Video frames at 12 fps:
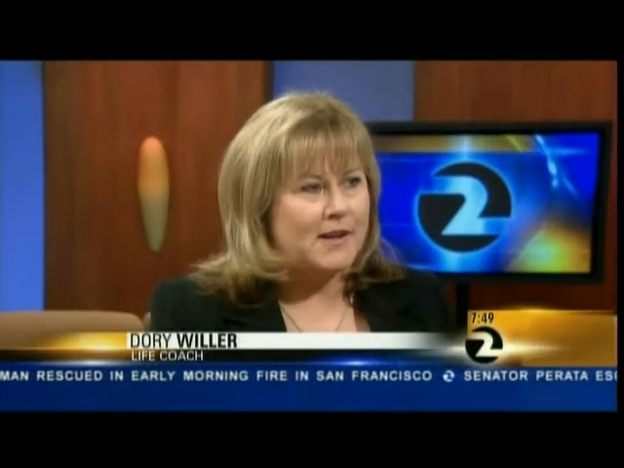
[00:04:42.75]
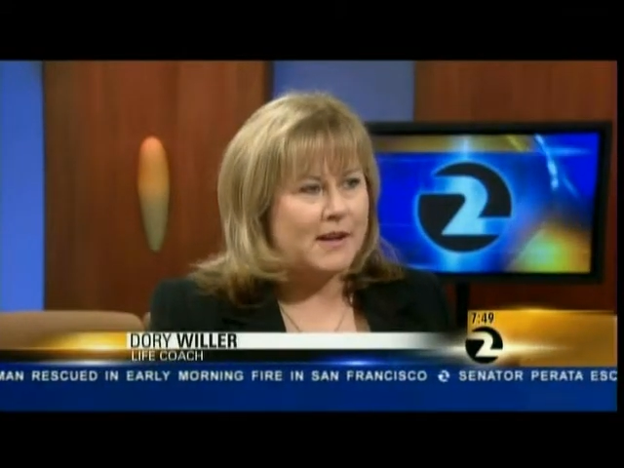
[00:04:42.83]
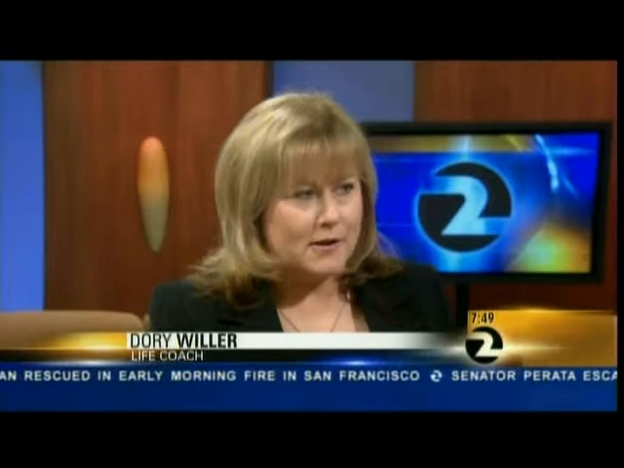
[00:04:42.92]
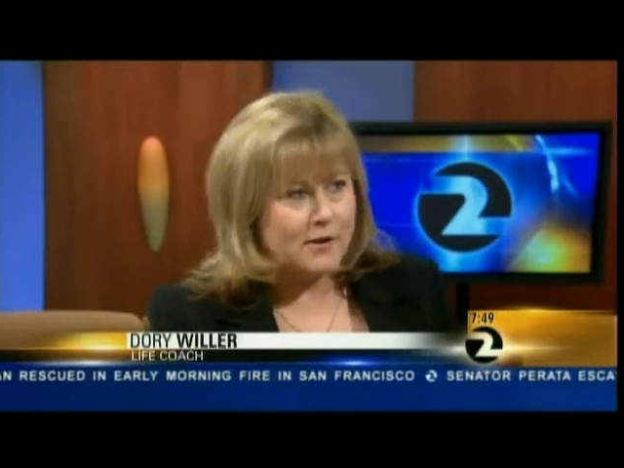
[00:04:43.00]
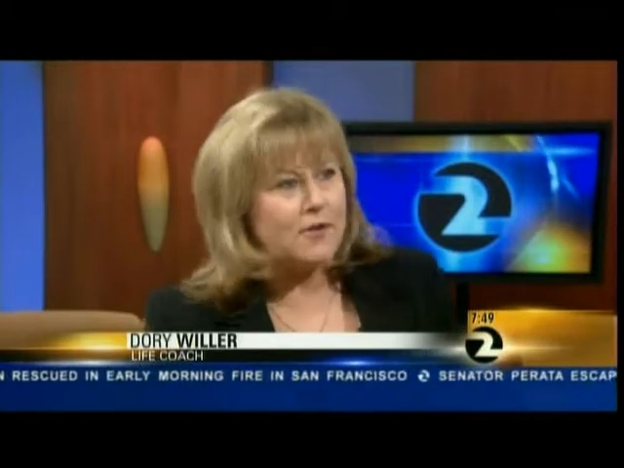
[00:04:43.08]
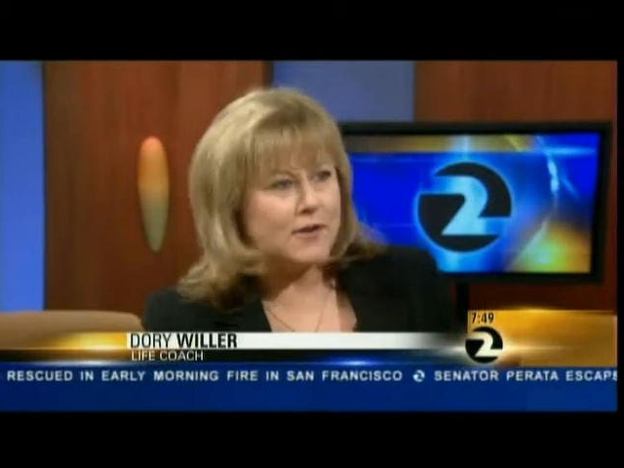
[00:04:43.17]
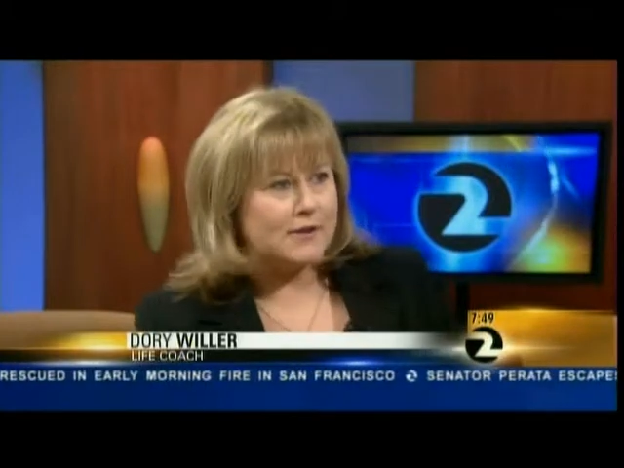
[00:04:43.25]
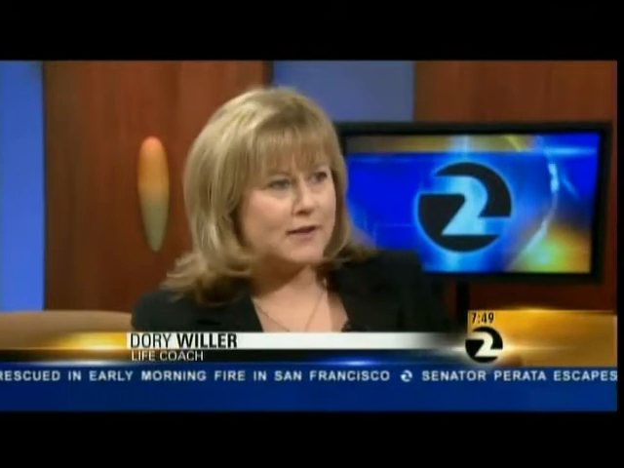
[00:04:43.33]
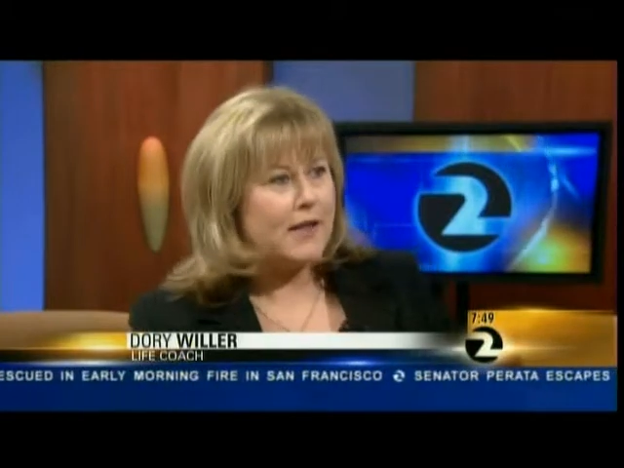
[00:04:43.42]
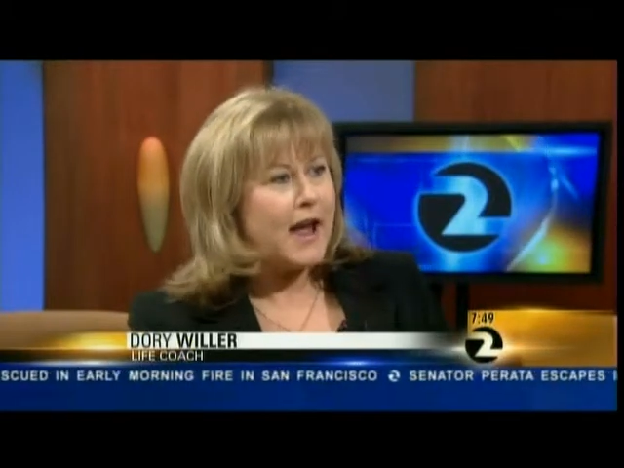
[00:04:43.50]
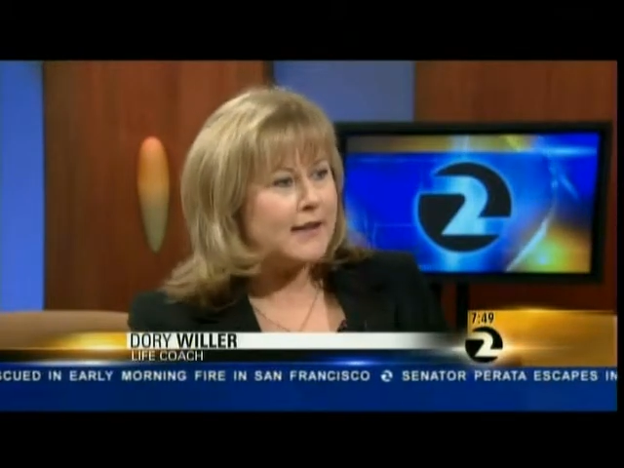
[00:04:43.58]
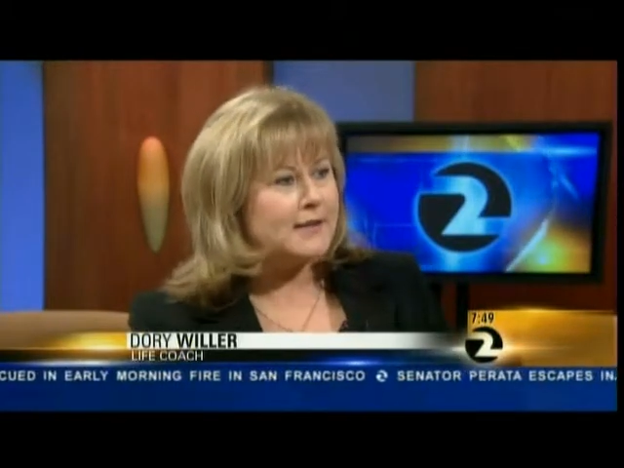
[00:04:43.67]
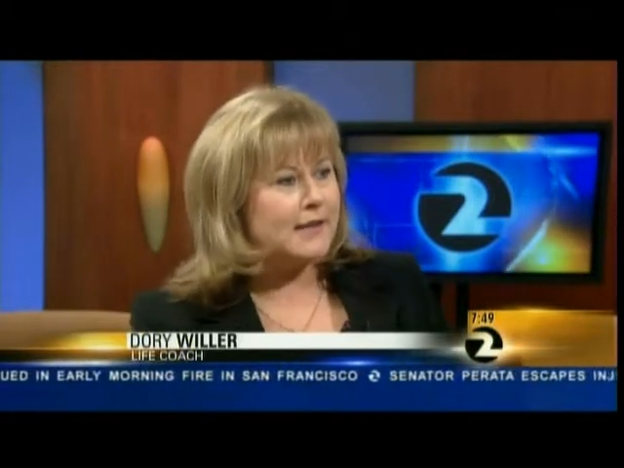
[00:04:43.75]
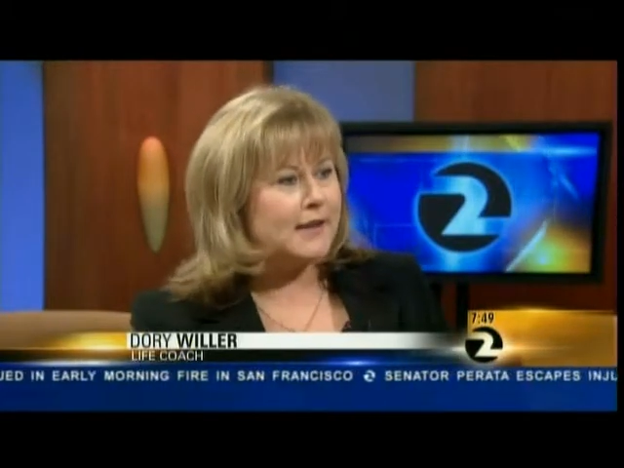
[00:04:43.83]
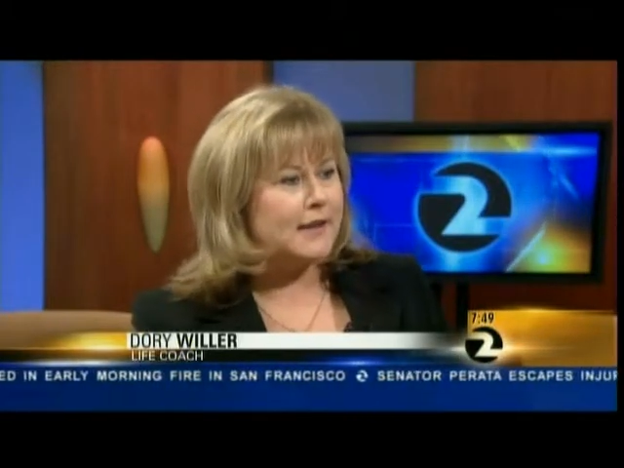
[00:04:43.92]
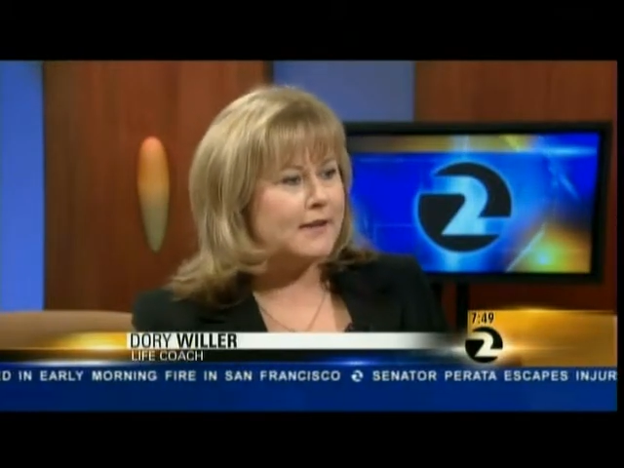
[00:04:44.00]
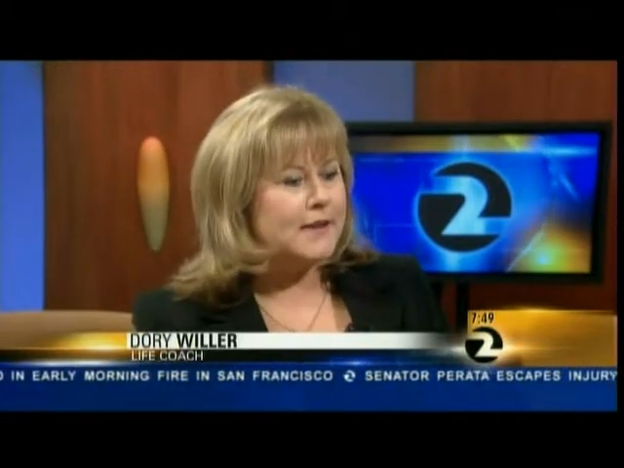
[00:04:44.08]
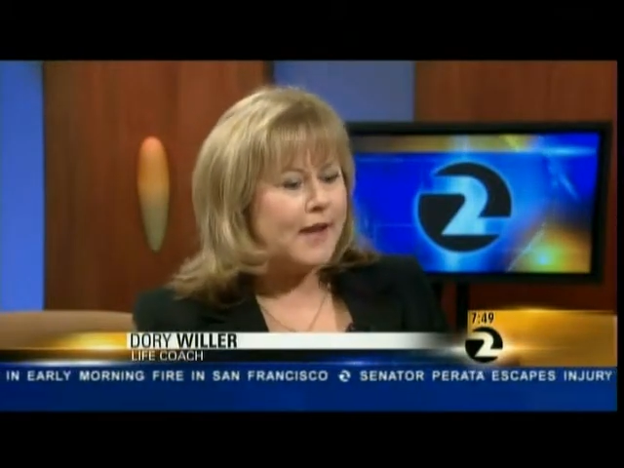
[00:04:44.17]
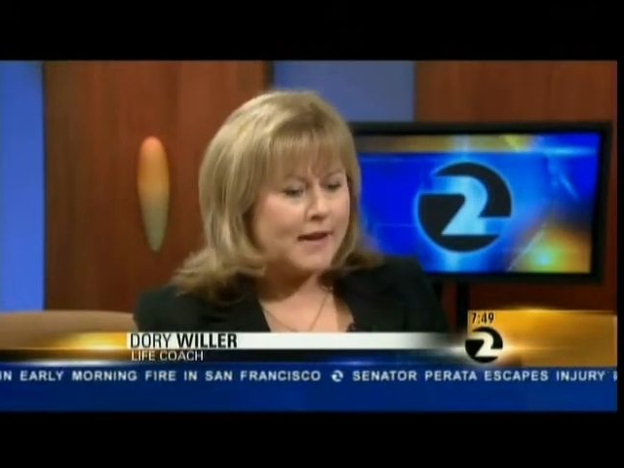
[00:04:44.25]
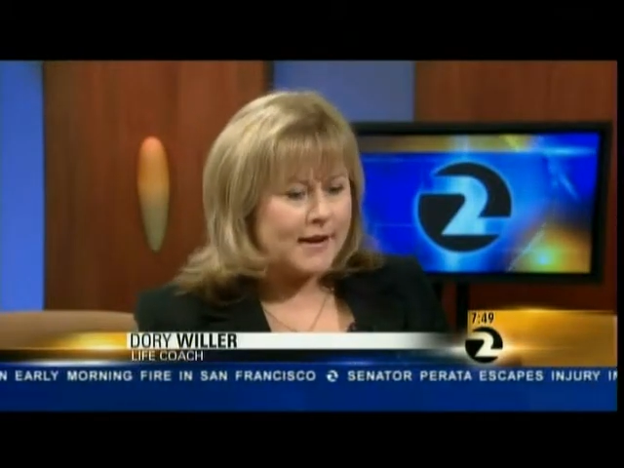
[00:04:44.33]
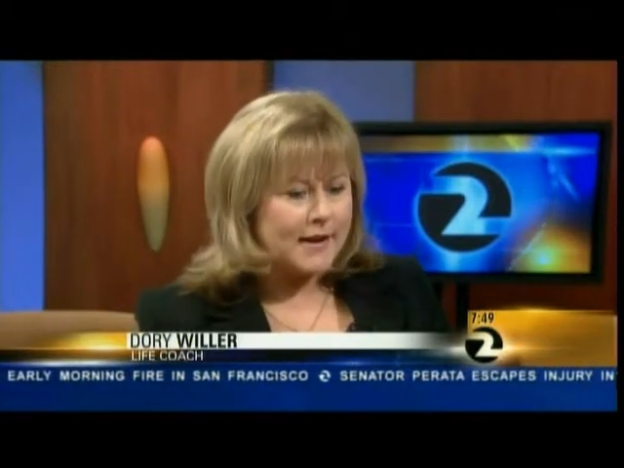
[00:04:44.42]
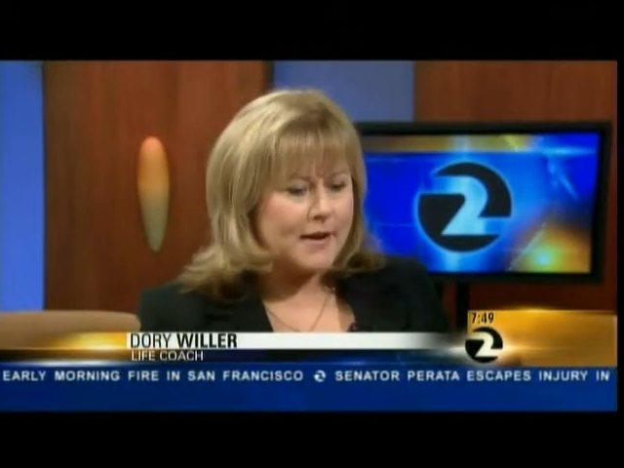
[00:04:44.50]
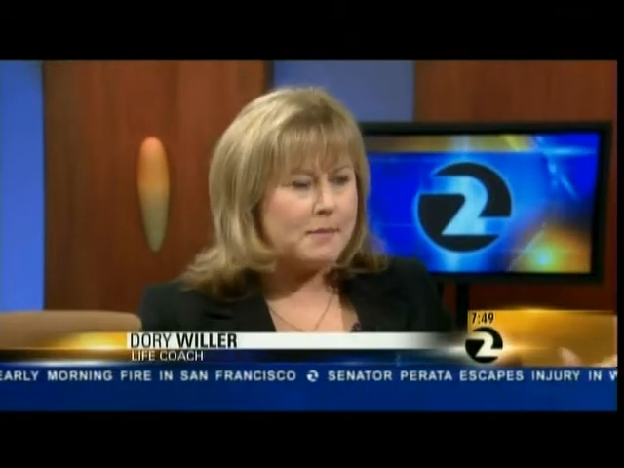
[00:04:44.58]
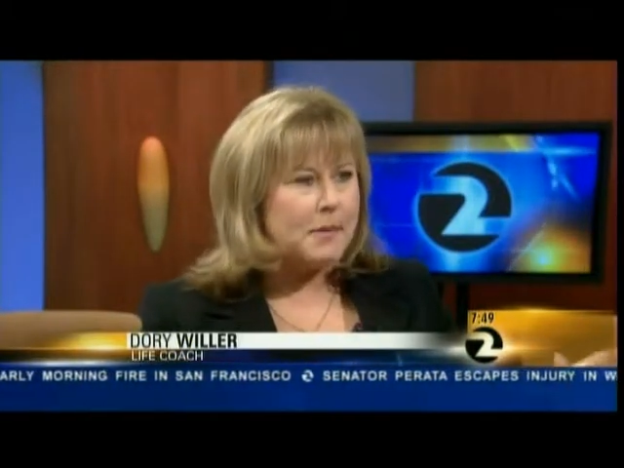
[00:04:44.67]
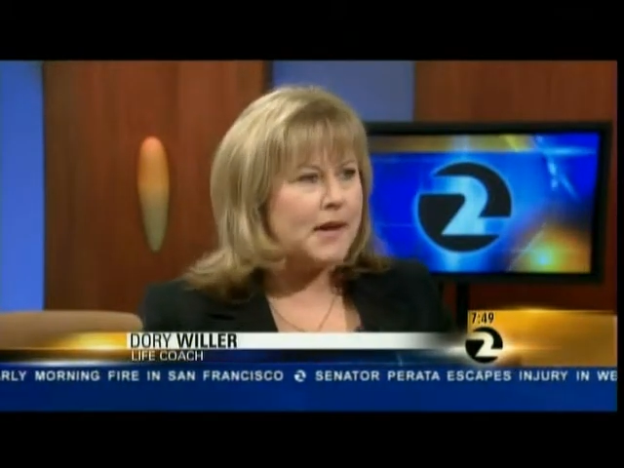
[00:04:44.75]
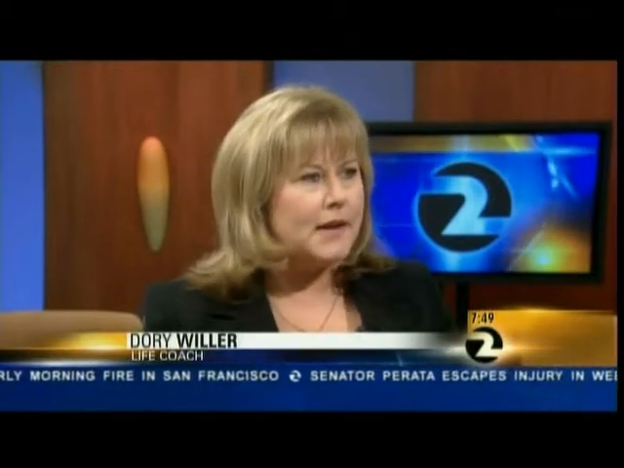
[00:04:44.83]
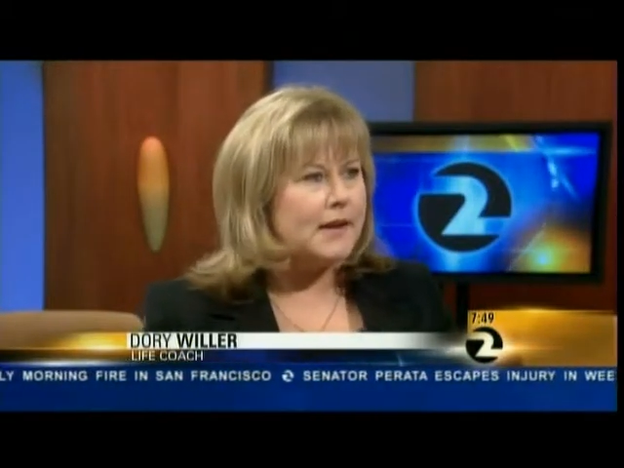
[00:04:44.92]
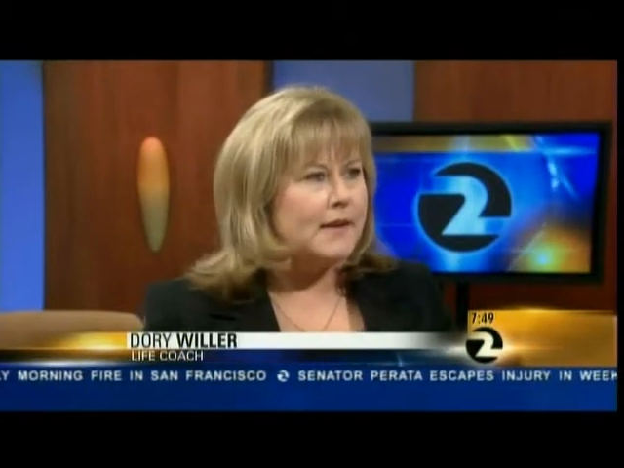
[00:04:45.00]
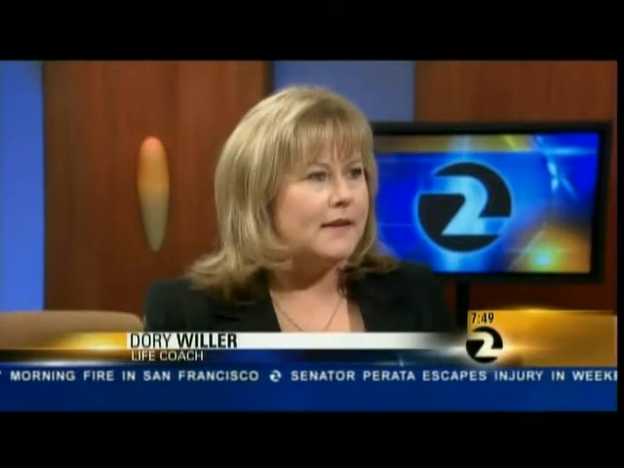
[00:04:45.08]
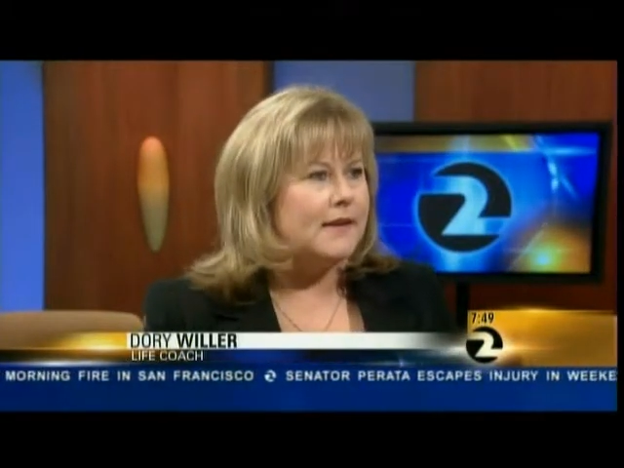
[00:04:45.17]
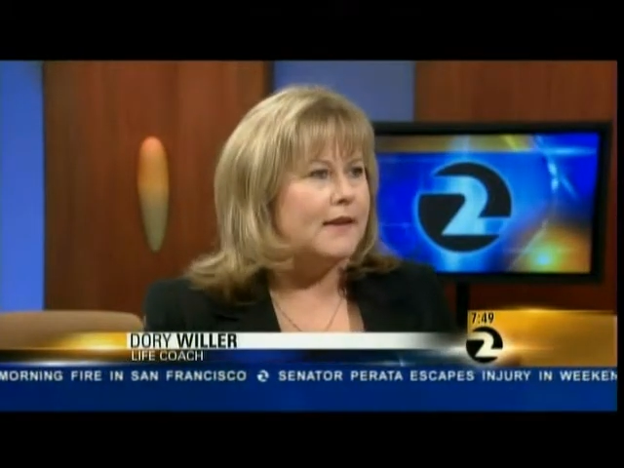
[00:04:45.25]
And of course, the last thing is get a buddy,